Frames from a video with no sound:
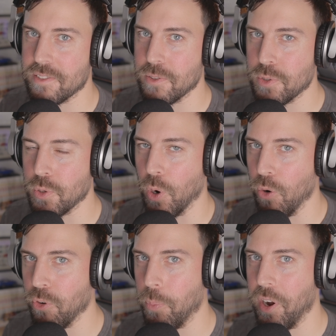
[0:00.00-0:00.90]
due to
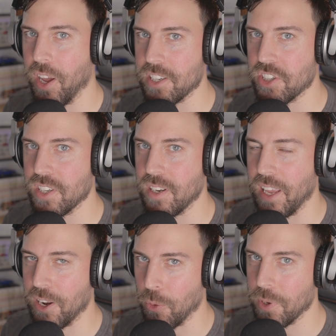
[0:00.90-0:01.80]
overproduction
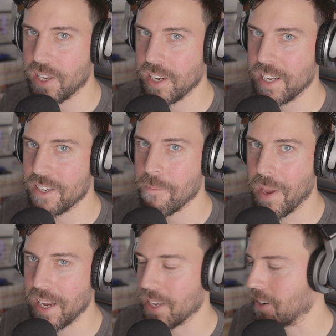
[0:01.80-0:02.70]
and a weakening
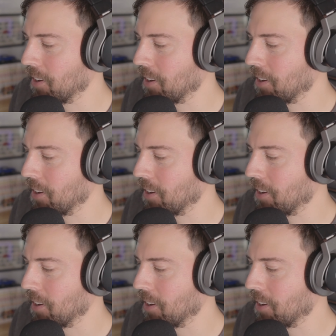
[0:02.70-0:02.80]
demand.